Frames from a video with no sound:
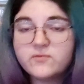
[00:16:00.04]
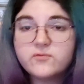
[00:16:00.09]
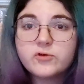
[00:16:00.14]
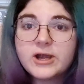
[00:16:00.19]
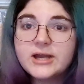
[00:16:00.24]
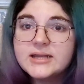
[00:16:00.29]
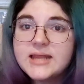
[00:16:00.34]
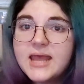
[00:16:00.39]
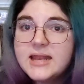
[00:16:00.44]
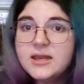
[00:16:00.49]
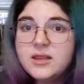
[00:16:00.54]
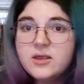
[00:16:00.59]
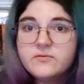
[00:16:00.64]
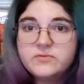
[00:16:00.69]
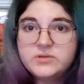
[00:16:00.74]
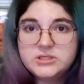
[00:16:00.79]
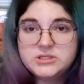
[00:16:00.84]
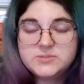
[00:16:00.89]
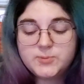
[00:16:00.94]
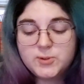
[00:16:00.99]
read any of
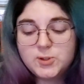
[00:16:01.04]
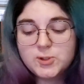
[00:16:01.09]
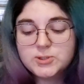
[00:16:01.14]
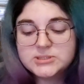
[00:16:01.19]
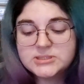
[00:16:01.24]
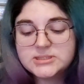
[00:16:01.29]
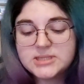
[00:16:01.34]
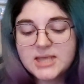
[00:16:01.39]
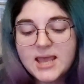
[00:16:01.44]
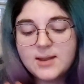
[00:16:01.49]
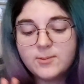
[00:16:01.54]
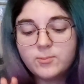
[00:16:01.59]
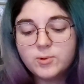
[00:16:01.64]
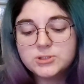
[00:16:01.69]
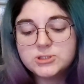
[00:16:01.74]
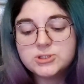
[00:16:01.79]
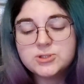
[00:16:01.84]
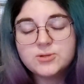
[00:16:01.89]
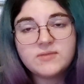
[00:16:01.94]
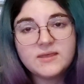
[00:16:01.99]
these books and
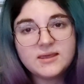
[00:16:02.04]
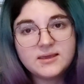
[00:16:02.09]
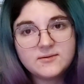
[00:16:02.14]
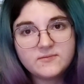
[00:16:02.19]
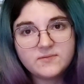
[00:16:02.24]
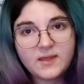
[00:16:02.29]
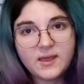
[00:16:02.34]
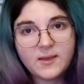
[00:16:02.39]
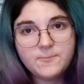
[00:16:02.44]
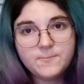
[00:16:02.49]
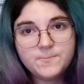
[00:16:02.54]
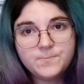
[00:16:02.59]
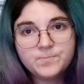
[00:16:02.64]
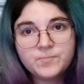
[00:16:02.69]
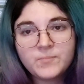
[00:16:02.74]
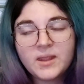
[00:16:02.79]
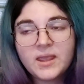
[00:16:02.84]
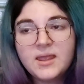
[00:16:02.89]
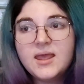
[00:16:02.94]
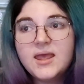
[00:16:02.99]
what you think of them.
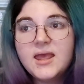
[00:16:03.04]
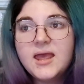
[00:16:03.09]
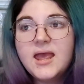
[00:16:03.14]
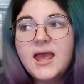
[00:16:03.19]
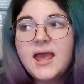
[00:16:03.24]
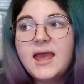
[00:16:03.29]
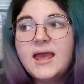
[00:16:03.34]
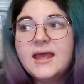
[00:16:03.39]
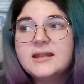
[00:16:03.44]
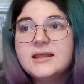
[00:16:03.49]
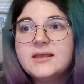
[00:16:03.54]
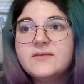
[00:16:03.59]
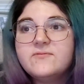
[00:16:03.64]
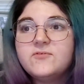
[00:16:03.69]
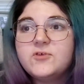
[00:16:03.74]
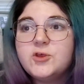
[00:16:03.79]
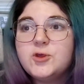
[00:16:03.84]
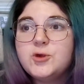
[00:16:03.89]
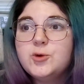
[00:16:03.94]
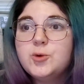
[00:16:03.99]
And
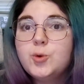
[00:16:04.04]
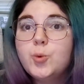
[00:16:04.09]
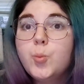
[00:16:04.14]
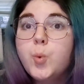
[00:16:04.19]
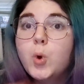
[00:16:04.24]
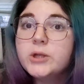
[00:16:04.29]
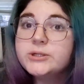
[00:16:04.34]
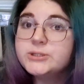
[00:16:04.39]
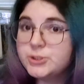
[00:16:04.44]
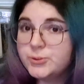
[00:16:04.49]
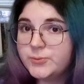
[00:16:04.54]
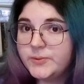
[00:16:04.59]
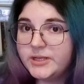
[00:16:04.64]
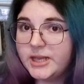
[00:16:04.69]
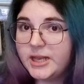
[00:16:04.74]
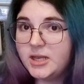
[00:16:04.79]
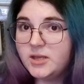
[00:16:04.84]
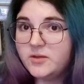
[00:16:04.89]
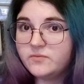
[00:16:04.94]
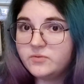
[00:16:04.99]
if you want to read
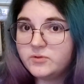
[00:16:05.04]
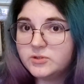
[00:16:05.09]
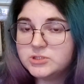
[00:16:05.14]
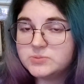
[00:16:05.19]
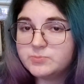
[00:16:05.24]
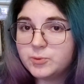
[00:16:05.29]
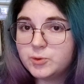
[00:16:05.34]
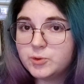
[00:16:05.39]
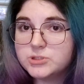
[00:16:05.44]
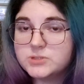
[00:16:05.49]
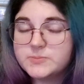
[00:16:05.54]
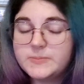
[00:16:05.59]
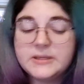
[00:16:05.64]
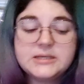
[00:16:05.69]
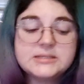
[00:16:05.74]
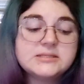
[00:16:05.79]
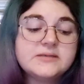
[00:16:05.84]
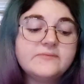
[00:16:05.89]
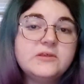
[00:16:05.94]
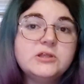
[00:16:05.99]
any of these books,
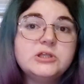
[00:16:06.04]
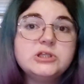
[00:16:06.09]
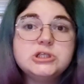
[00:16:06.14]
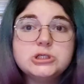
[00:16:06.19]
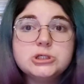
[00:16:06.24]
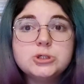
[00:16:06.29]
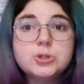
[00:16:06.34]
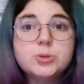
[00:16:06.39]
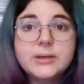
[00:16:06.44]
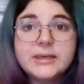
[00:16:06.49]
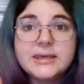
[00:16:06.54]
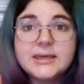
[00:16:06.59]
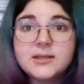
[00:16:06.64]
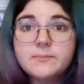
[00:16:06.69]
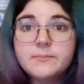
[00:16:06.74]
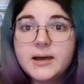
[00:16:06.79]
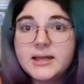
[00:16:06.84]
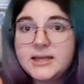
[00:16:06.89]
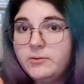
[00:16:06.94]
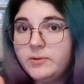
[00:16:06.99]
because if you do, we
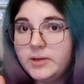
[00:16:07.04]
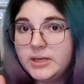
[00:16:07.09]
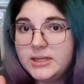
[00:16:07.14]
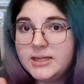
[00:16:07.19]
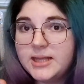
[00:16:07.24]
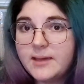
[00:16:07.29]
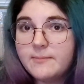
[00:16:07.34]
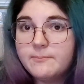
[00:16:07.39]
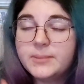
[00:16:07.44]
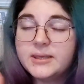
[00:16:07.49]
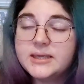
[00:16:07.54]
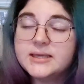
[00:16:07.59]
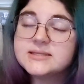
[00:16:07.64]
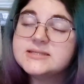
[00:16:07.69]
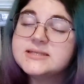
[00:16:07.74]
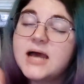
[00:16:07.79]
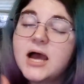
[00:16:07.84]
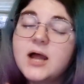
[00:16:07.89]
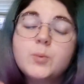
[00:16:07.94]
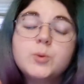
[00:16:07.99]
can buddy read them, because
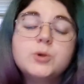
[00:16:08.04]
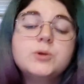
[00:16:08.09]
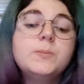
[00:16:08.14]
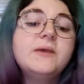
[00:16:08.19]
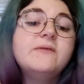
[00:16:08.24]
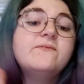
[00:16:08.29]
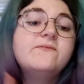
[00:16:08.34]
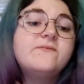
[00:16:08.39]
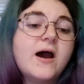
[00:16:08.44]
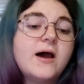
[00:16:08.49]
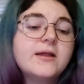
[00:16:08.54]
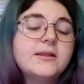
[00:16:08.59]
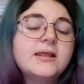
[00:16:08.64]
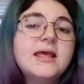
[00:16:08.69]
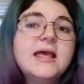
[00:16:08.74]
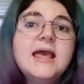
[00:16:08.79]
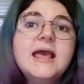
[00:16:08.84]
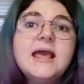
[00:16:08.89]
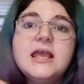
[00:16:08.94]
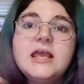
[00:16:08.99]
that would be fun.
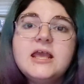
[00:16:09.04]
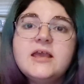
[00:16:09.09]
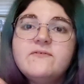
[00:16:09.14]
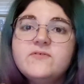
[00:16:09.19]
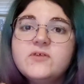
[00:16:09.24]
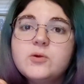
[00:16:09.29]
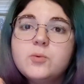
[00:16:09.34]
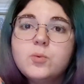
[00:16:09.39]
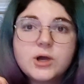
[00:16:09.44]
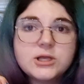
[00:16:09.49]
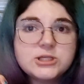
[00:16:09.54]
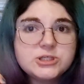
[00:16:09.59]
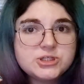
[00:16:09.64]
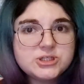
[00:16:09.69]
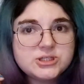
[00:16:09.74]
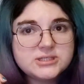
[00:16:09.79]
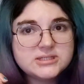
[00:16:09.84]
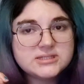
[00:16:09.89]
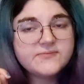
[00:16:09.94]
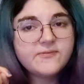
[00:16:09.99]
If you
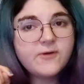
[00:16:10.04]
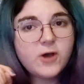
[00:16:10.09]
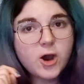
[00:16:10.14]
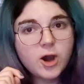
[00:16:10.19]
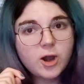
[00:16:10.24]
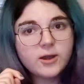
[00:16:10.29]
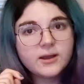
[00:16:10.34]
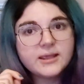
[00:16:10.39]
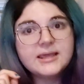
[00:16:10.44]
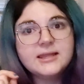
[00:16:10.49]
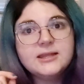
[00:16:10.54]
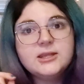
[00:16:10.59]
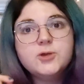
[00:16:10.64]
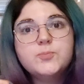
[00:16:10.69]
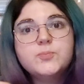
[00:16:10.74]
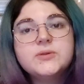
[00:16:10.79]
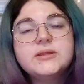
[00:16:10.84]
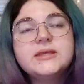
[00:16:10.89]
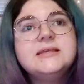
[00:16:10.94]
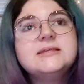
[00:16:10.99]
watched this far, can you
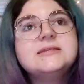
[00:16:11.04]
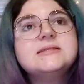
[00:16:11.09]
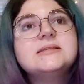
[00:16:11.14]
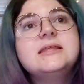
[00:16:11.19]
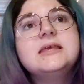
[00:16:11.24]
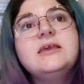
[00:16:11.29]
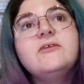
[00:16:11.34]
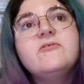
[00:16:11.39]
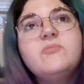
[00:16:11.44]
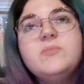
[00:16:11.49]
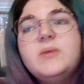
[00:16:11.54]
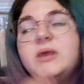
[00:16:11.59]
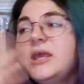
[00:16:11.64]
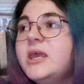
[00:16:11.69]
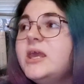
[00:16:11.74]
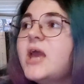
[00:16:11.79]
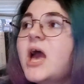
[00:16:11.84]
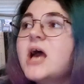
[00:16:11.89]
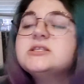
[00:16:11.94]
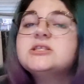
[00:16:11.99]
please leave
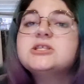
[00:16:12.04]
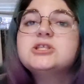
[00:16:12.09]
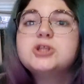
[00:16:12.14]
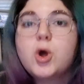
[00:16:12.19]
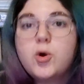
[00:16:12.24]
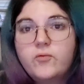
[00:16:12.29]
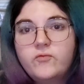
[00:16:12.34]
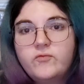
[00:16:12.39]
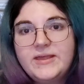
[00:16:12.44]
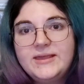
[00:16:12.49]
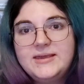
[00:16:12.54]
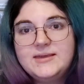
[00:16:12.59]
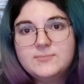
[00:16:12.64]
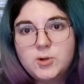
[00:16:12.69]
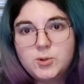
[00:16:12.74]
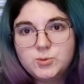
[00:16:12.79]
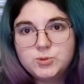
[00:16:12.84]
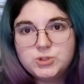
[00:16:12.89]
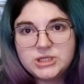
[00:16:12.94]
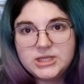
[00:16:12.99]
me a snowflake
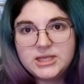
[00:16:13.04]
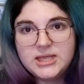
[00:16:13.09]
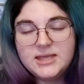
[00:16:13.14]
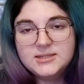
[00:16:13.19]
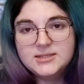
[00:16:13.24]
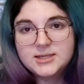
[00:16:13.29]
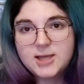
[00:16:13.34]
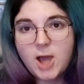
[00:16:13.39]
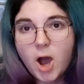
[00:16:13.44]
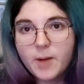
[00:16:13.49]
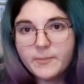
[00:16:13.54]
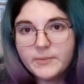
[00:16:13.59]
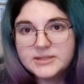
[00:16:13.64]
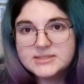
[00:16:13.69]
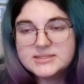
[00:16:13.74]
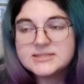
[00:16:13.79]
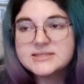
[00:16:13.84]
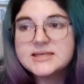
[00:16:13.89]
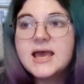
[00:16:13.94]
emoji in the comments?